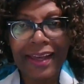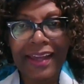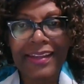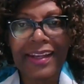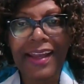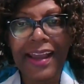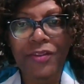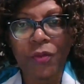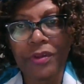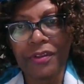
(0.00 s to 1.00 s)
and he liked
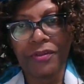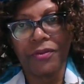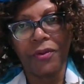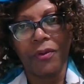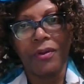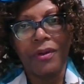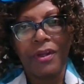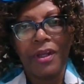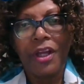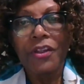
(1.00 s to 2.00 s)
what he saw.
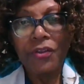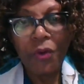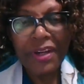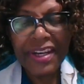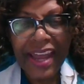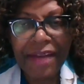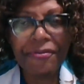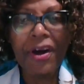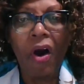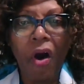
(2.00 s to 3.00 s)
So
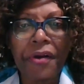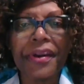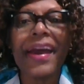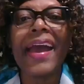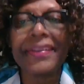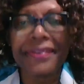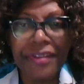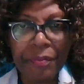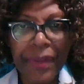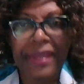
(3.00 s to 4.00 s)
never
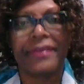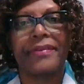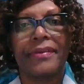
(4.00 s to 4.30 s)
underestimate